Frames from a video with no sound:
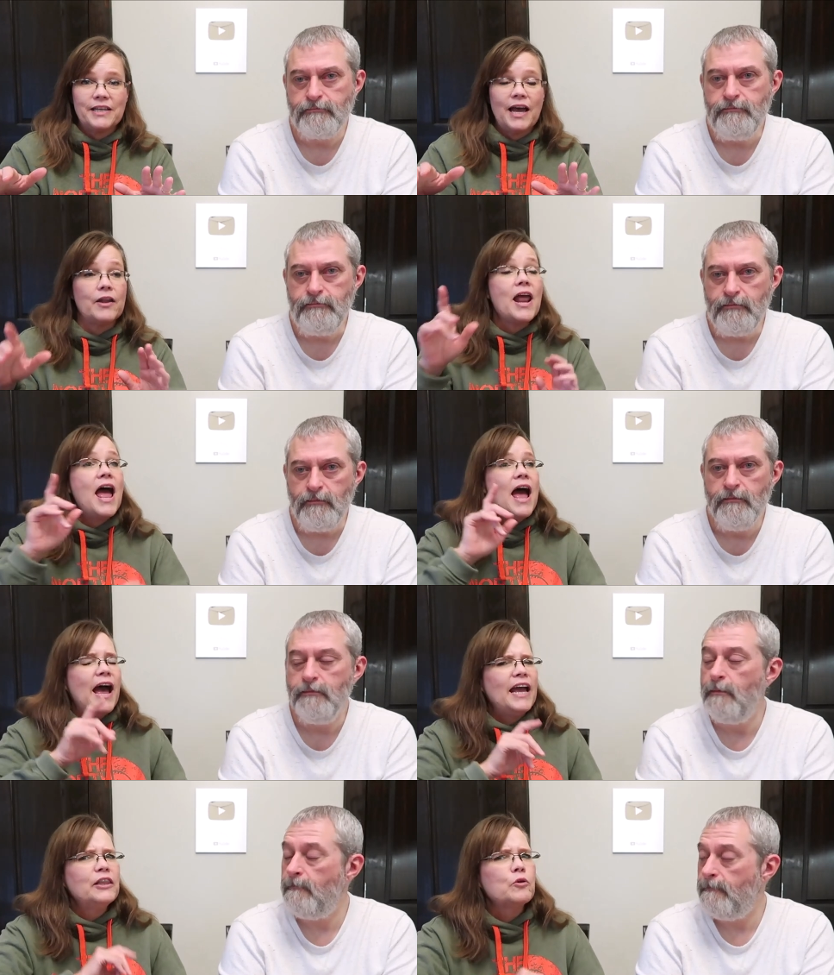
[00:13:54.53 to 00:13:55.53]
Speaker 1: out.
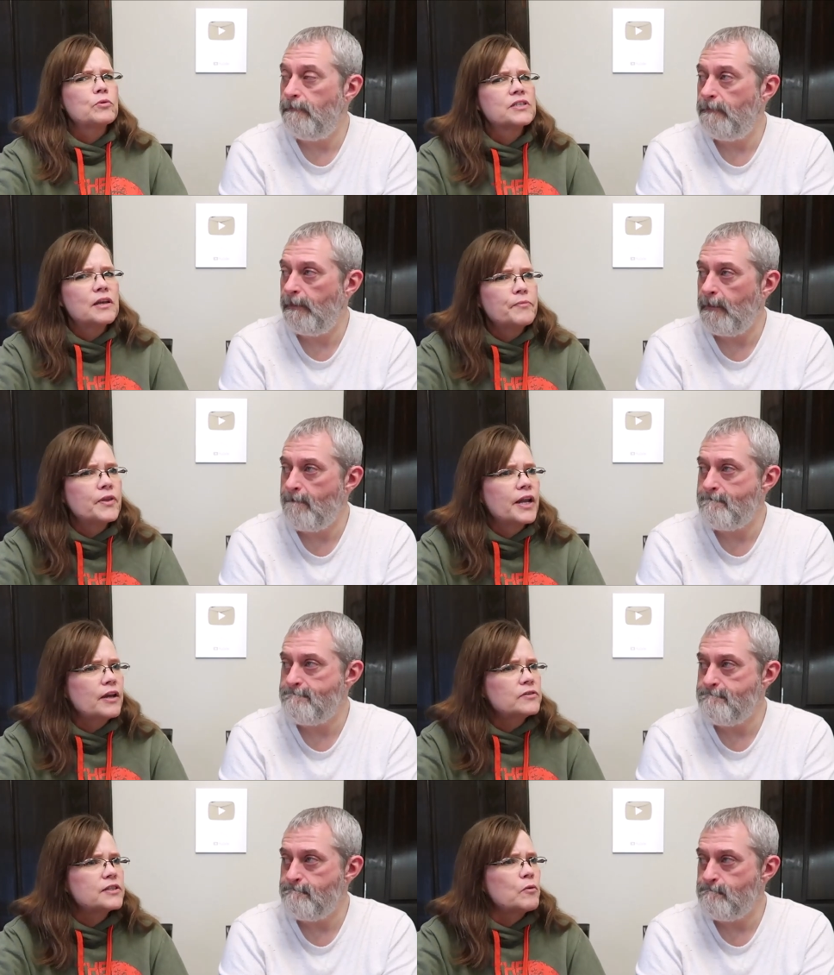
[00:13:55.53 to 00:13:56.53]
And there was something
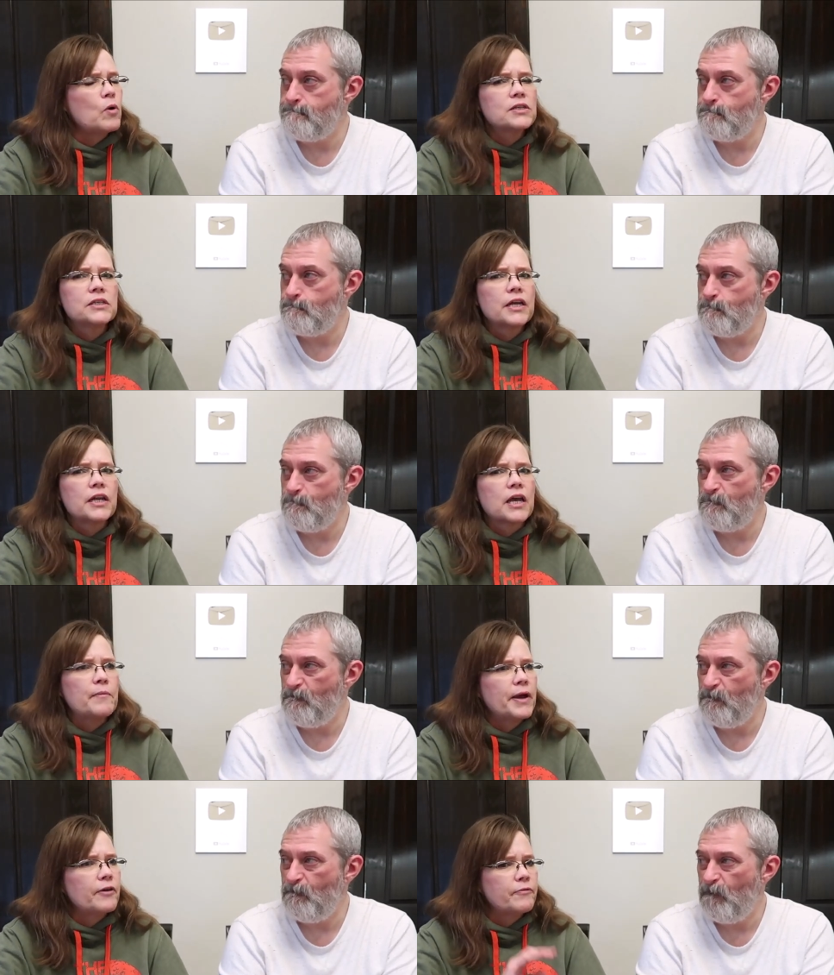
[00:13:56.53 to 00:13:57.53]
else that wasn't going to
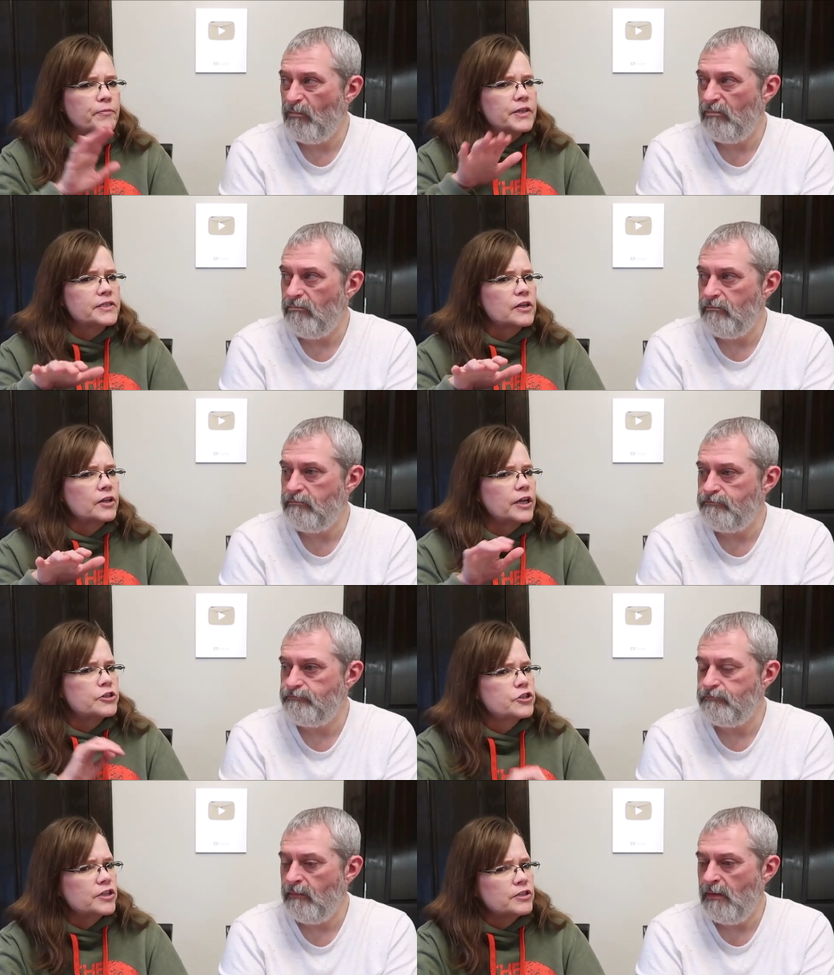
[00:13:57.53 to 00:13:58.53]
come out from this
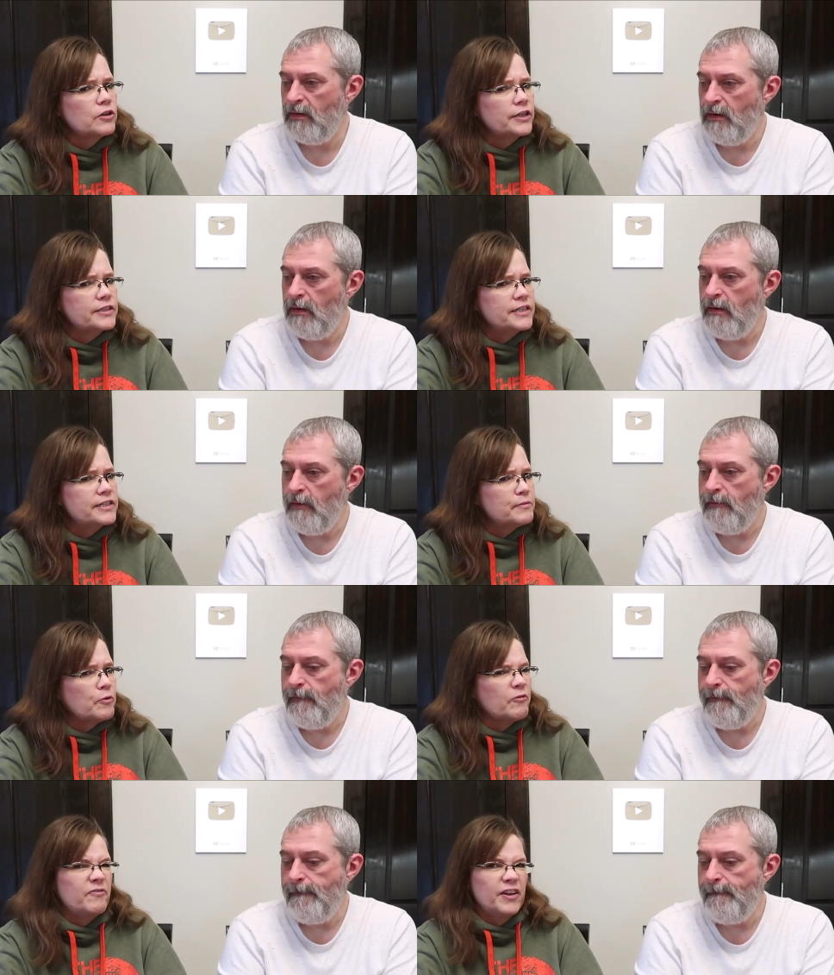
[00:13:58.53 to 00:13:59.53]
collection until like
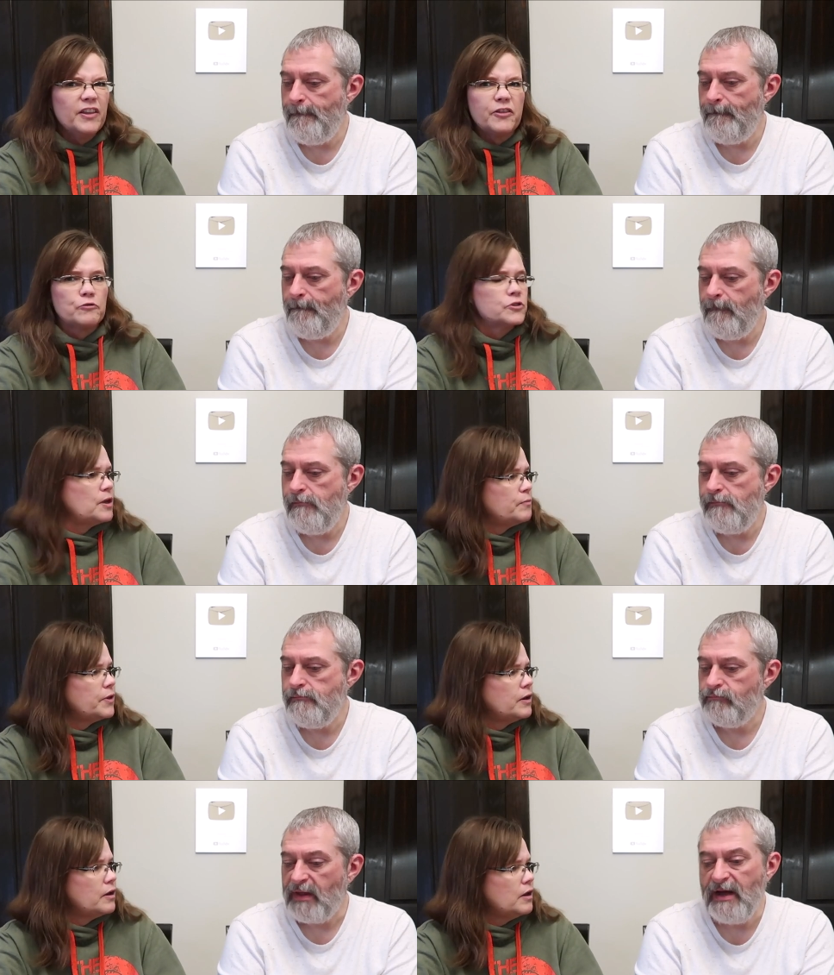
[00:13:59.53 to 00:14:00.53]
December 5th or
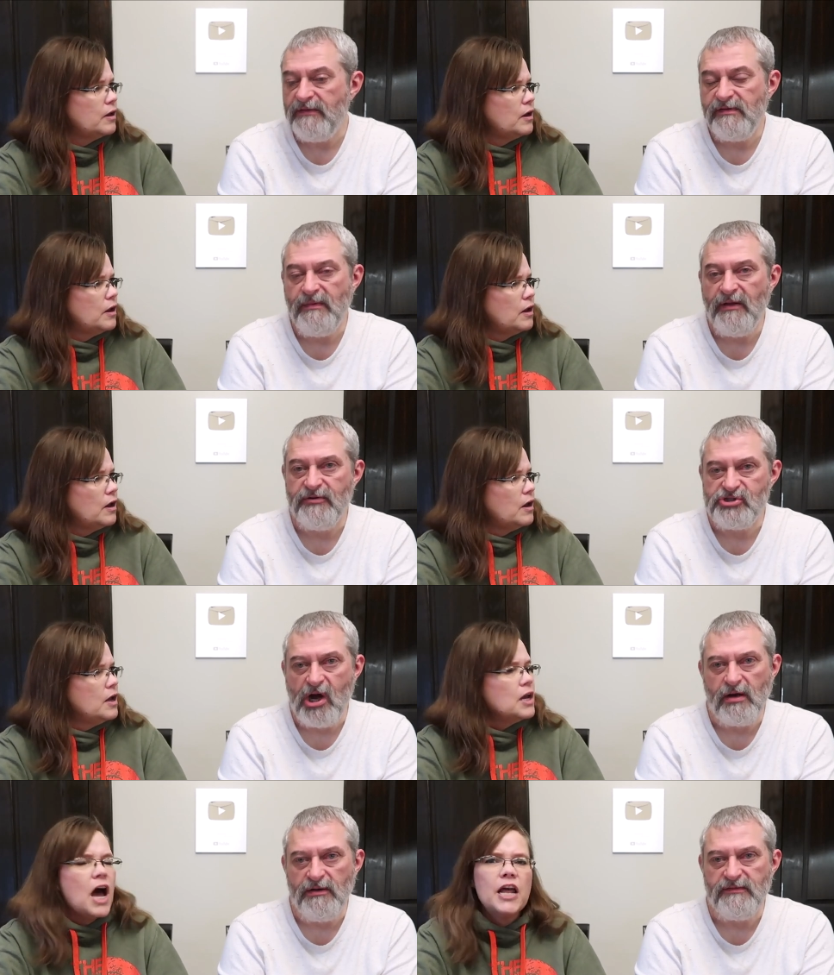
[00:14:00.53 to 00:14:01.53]
something.
Speaker 2: Yeah, some other
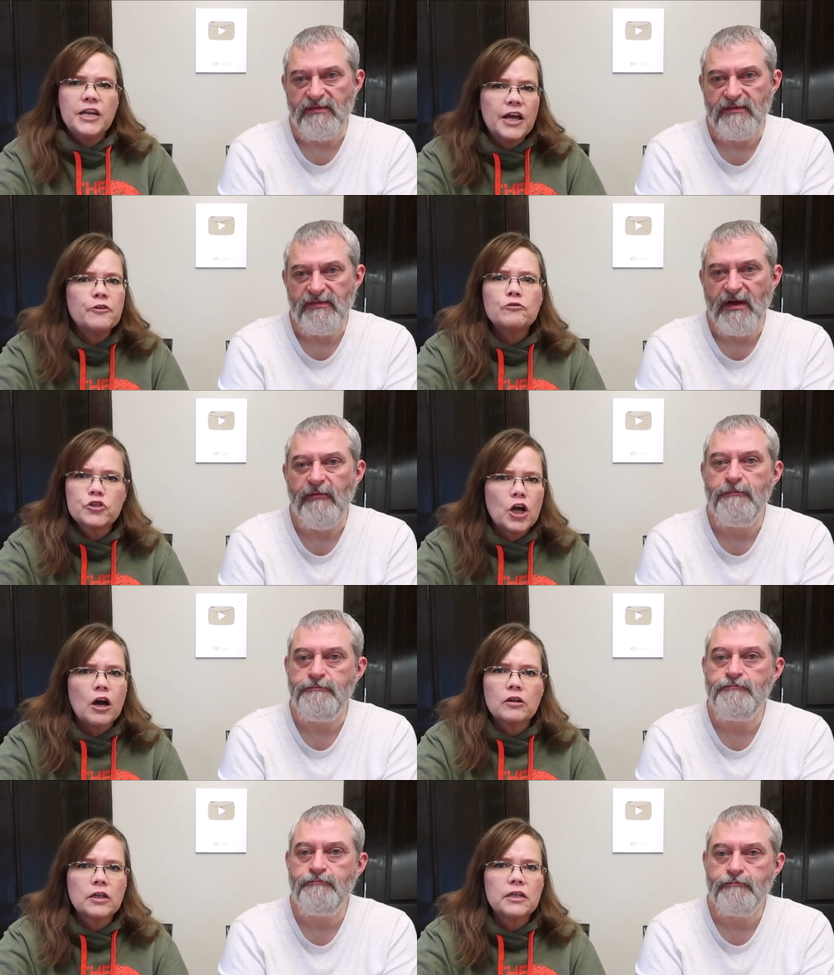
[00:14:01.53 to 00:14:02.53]
chocolate. Another
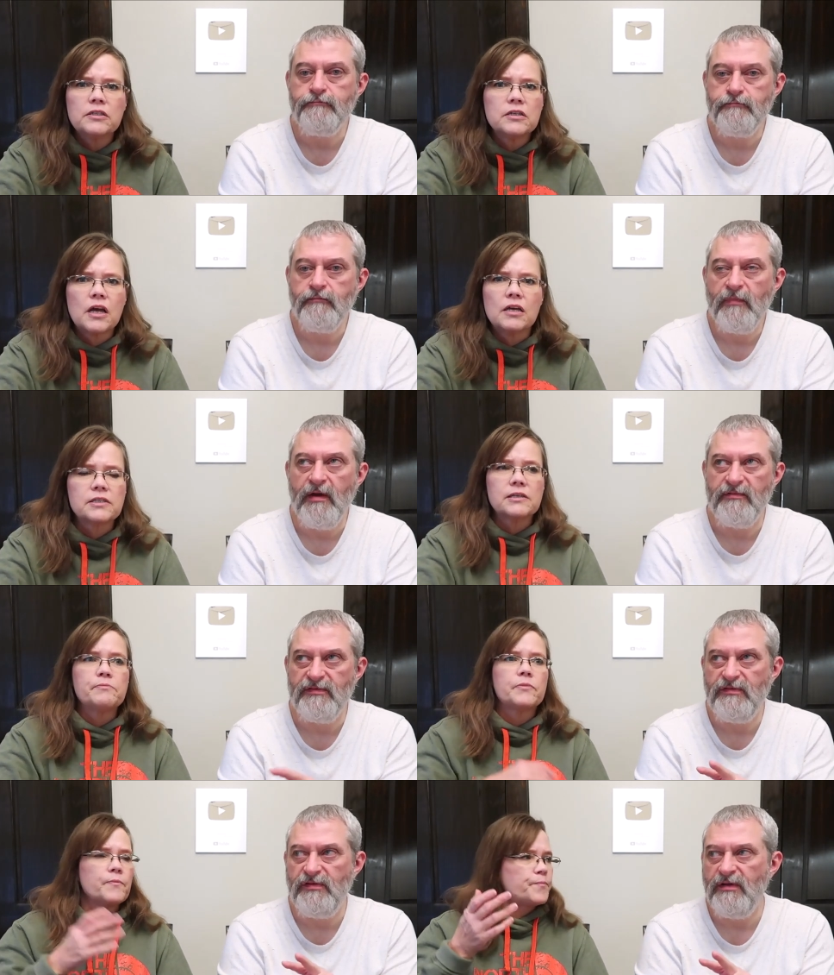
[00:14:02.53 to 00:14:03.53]
Speaker 1: chocolate. Uh,
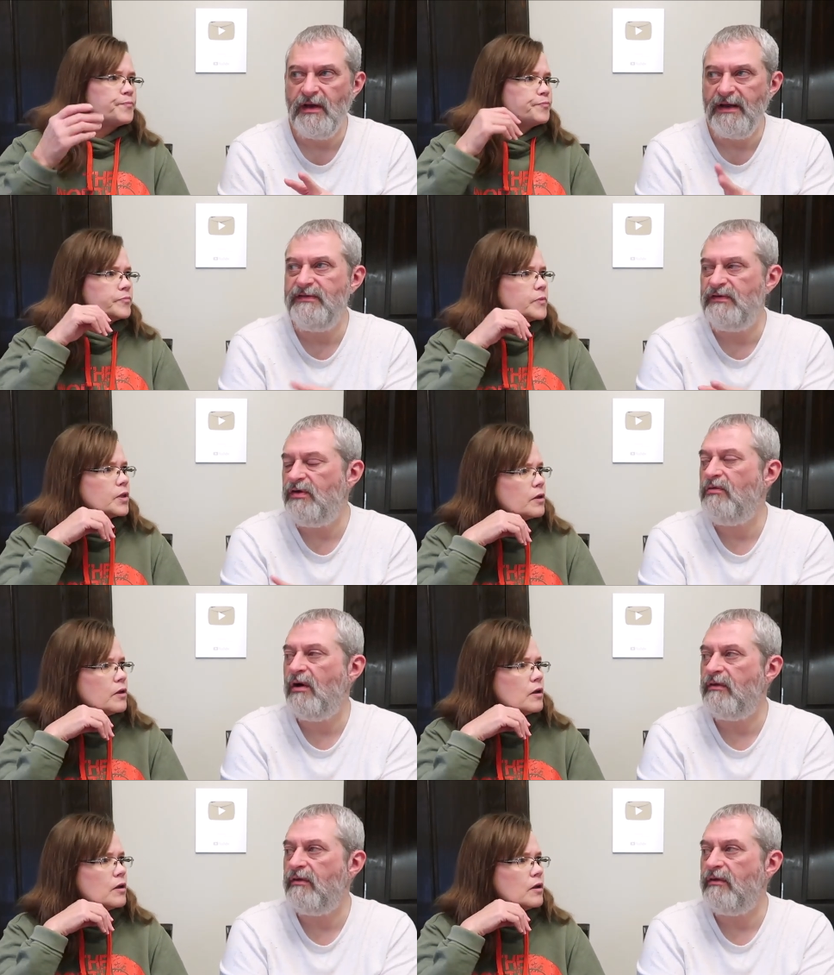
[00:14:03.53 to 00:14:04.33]
There's
Speaker 2: some, at least two